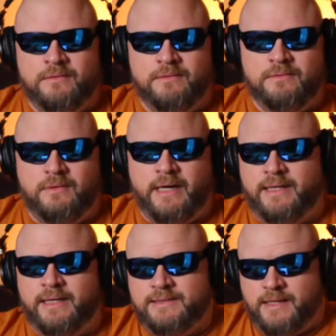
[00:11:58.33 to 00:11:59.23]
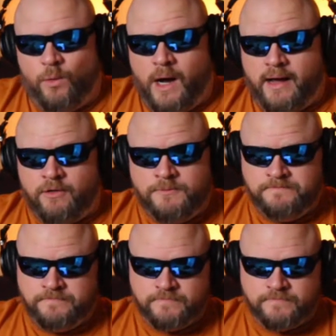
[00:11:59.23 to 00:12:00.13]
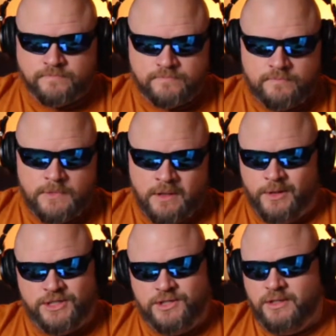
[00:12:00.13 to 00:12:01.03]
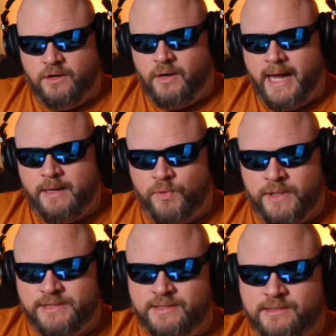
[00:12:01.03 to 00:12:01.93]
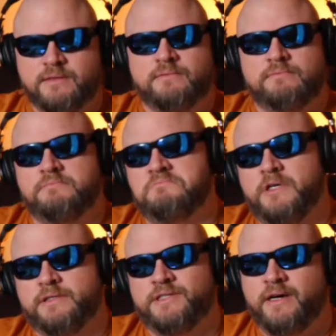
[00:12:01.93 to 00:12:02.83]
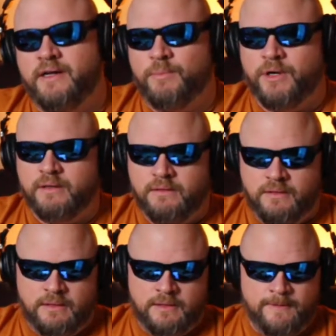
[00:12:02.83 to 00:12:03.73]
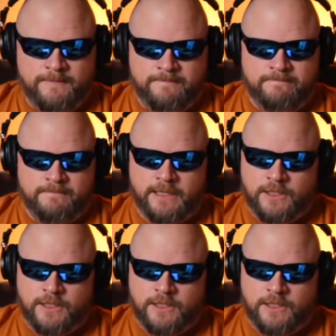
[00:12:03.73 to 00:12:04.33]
at least in a while. Which 8 points isn't a ton, but he looked